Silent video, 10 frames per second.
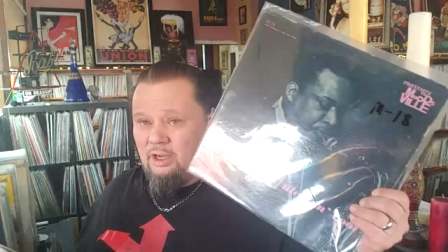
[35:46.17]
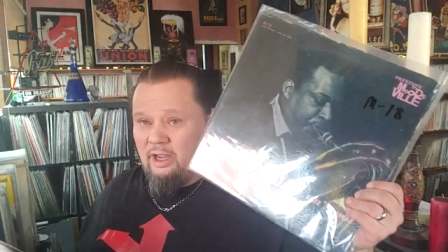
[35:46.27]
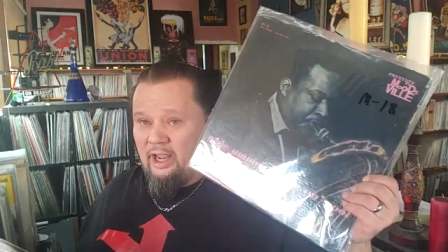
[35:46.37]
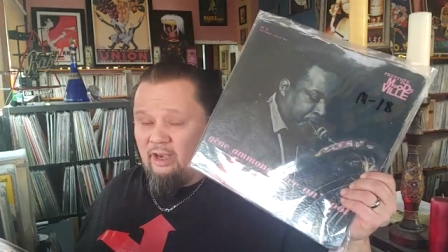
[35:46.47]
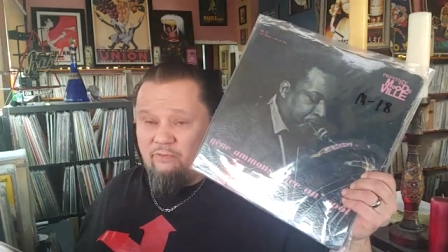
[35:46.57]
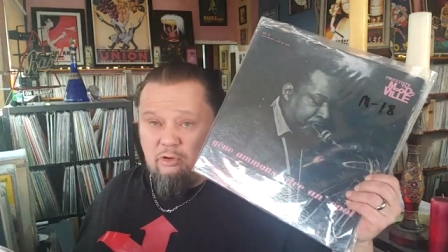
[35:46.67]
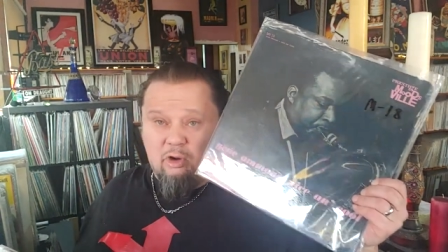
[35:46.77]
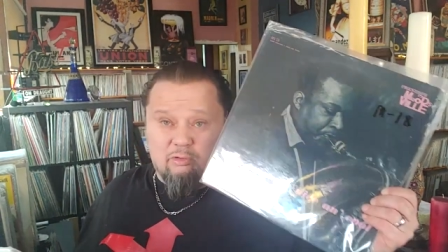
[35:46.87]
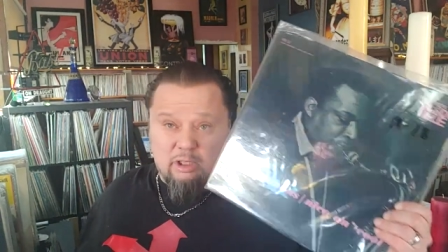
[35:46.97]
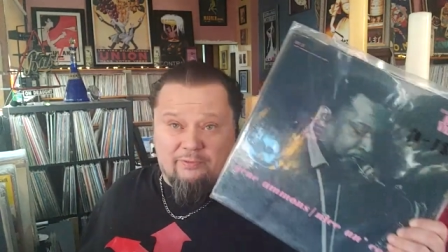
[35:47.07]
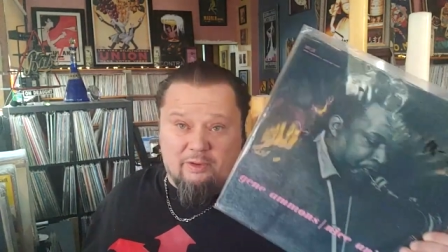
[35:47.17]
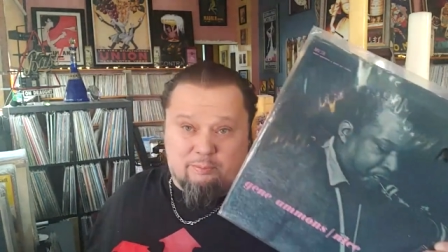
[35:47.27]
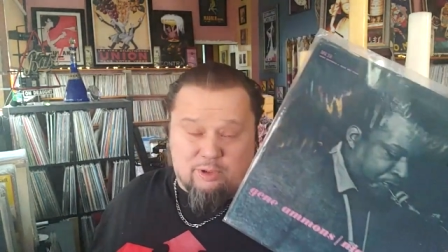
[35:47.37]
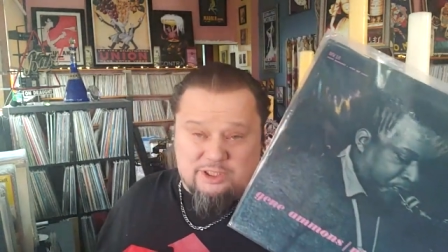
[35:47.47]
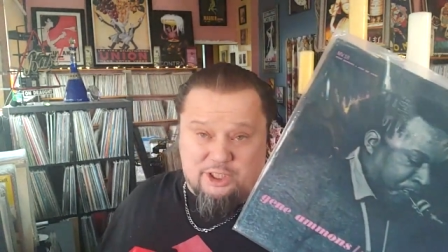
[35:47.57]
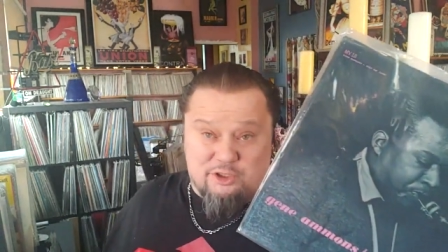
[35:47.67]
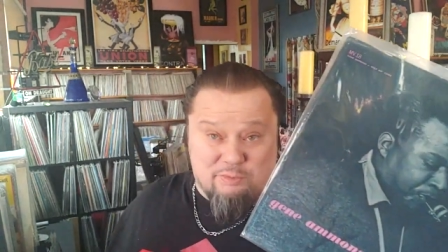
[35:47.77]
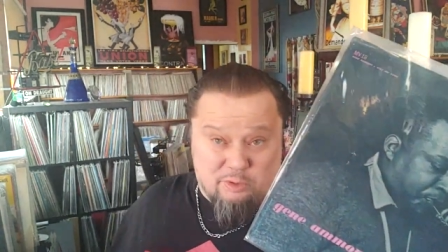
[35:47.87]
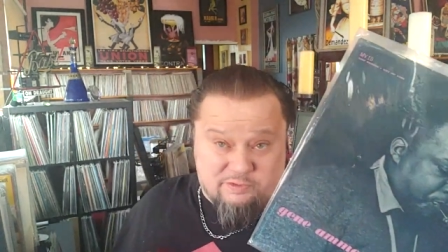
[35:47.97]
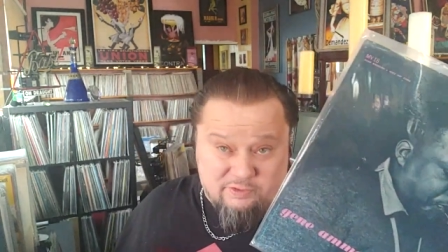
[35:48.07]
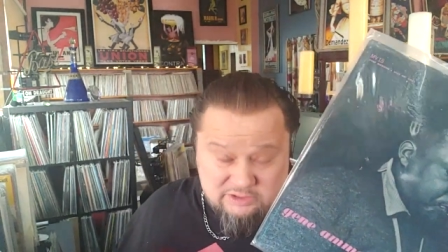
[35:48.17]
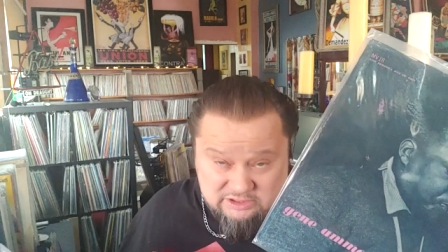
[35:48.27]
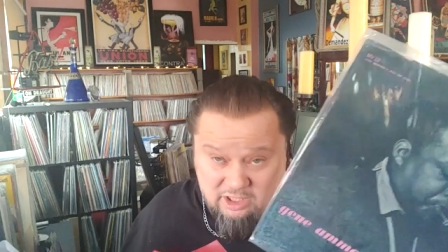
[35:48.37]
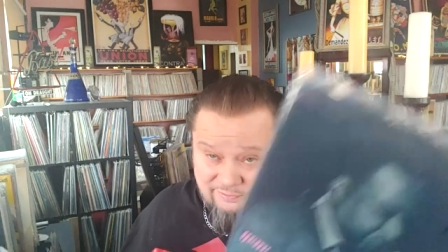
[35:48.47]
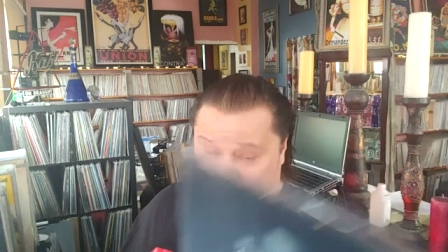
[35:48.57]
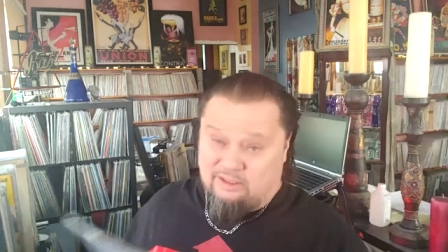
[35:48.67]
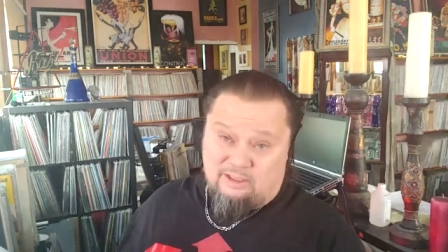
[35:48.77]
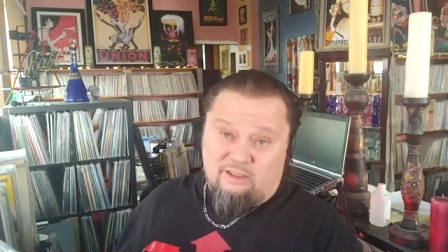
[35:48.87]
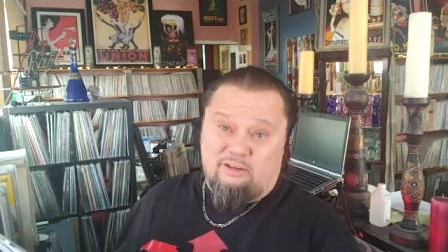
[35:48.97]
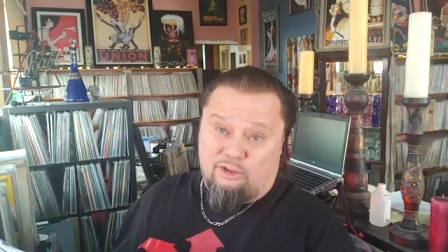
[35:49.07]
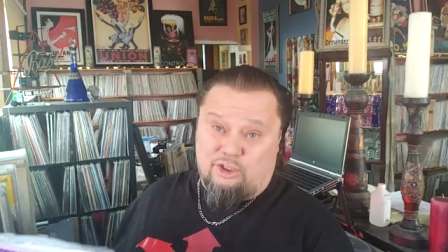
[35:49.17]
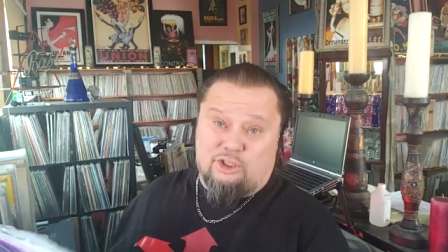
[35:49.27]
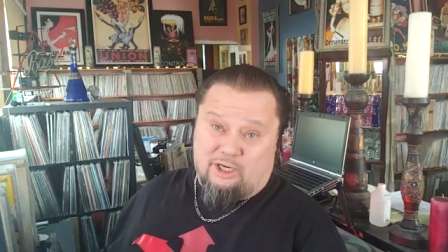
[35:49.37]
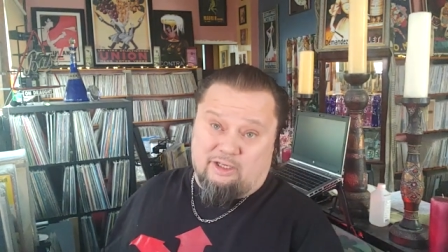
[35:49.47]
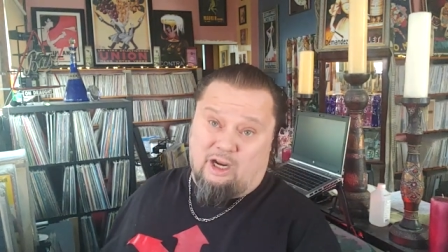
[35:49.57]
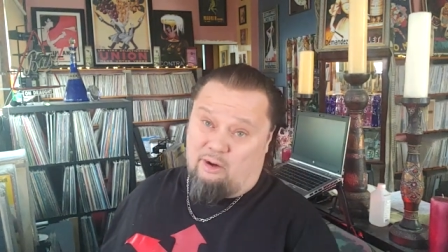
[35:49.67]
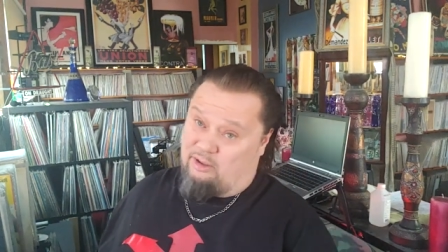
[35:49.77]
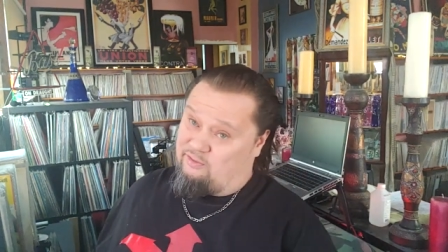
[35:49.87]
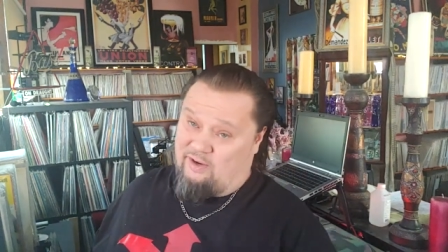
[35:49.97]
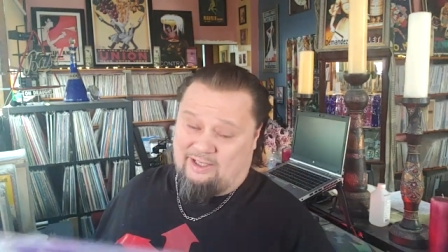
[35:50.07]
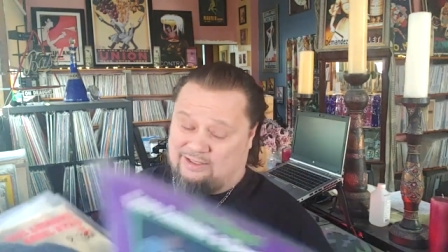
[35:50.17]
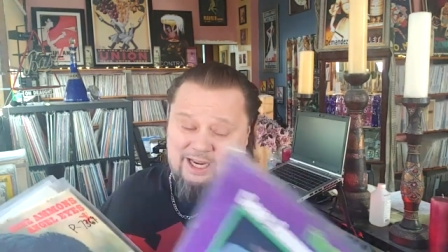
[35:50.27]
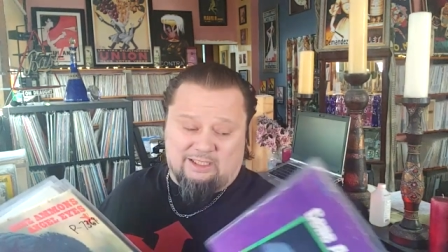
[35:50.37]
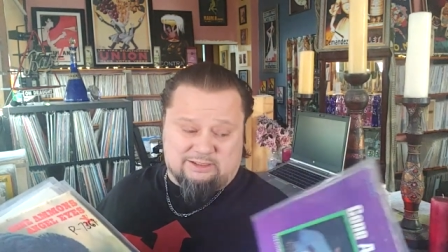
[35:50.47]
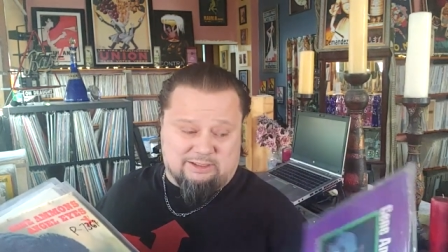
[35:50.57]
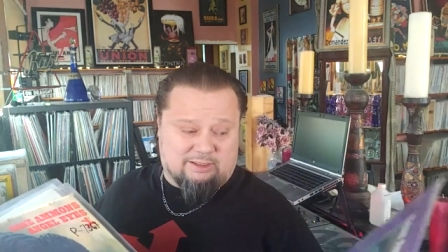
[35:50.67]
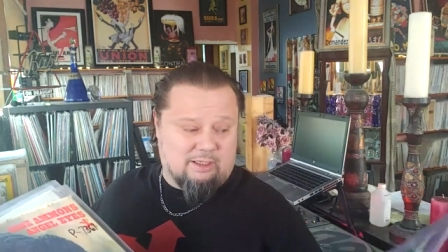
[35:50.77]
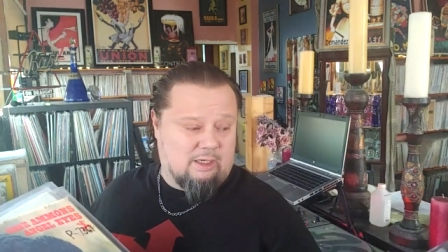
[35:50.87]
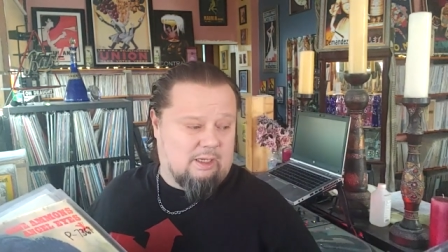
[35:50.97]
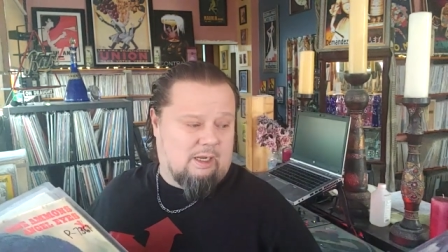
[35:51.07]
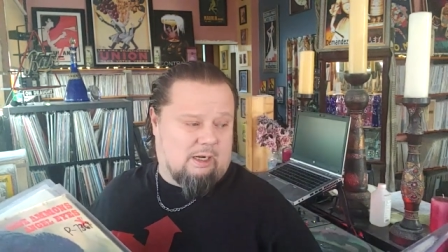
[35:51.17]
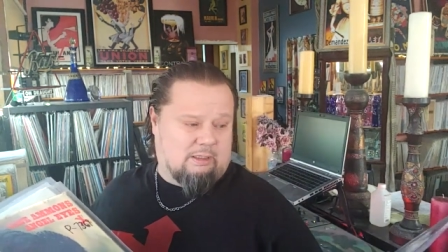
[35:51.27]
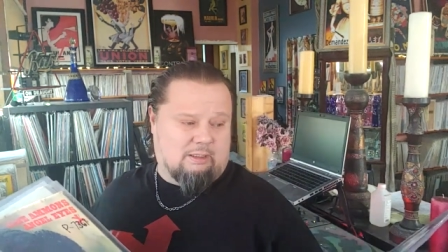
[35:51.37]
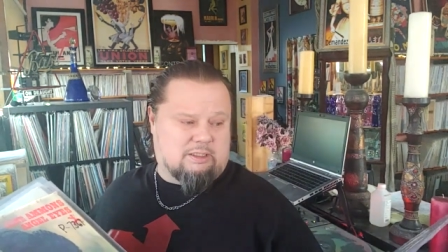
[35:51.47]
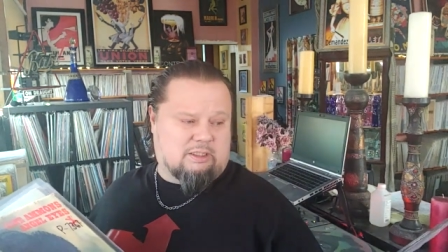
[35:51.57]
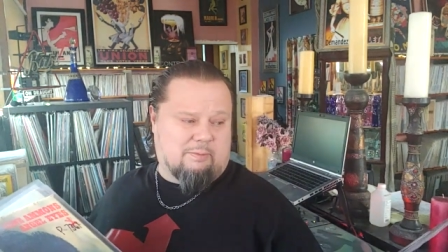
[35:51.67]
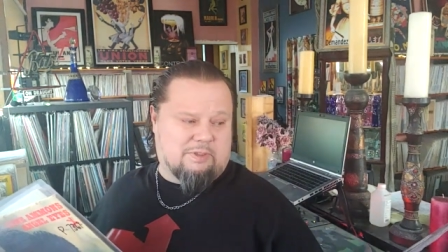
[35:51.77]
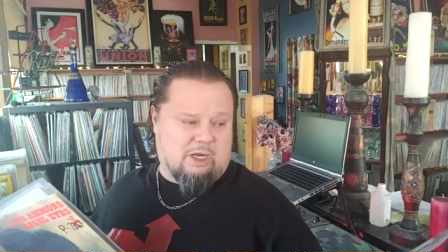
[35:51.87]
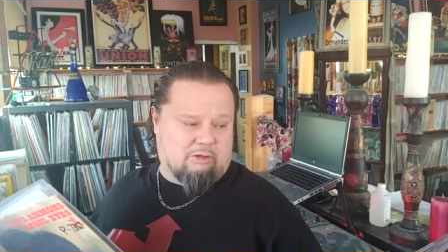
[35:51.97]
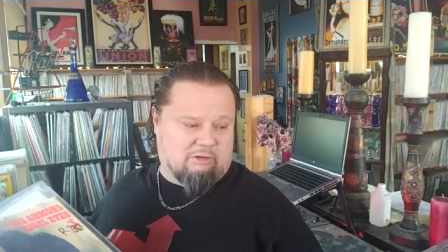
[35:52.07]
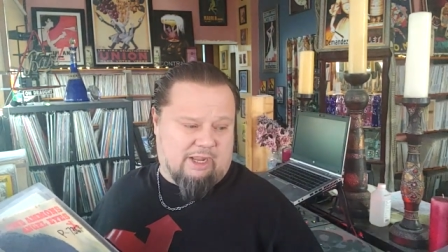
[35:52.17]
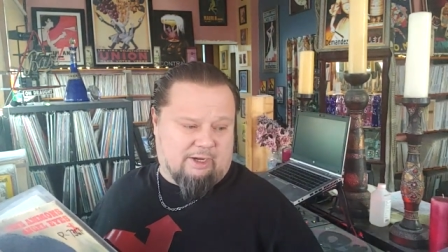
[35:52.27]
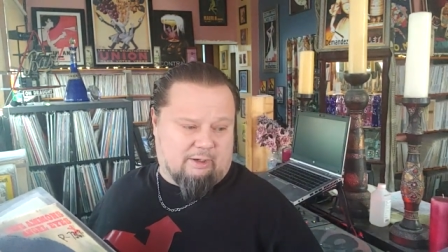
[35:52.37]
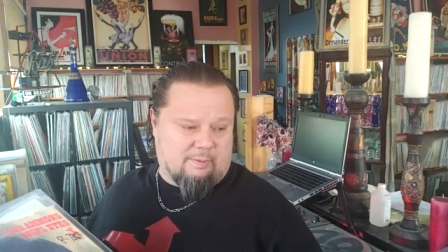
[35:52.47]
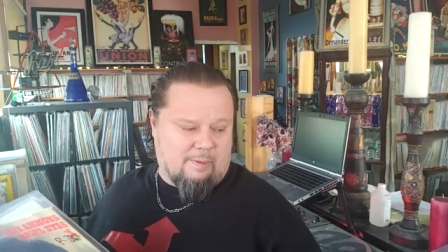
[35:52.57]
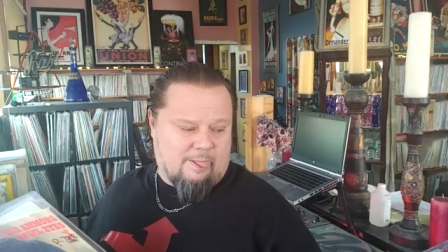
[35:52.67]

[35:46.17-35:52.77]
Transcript: And if you don't love the Prestige Moodsville stuff, you should check it out. It's fantastic. And this comes out later.